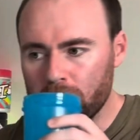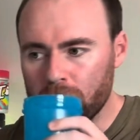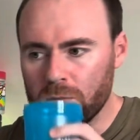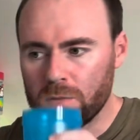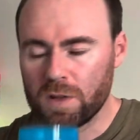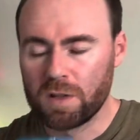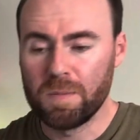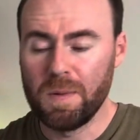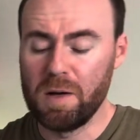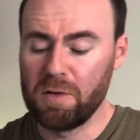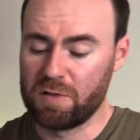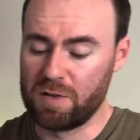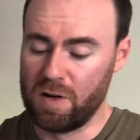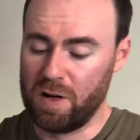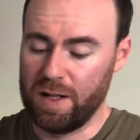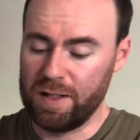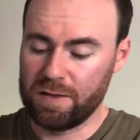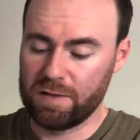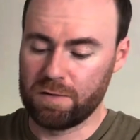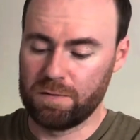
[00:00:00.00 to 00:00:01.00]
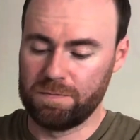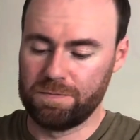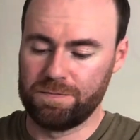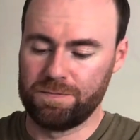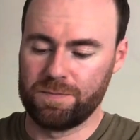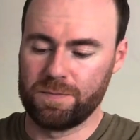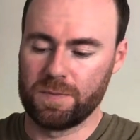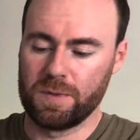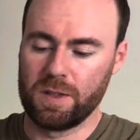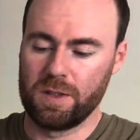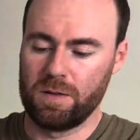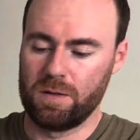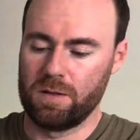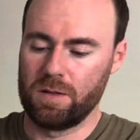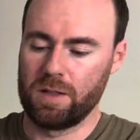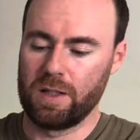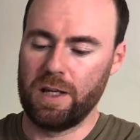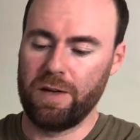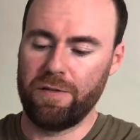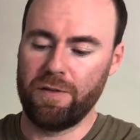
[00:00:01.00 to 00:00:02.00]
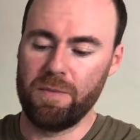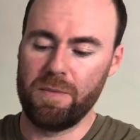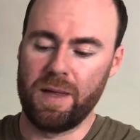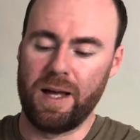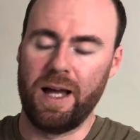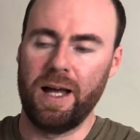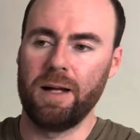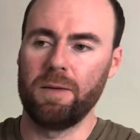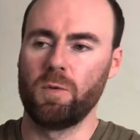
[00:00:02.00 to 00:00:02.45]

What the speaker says: smells nice. Given that,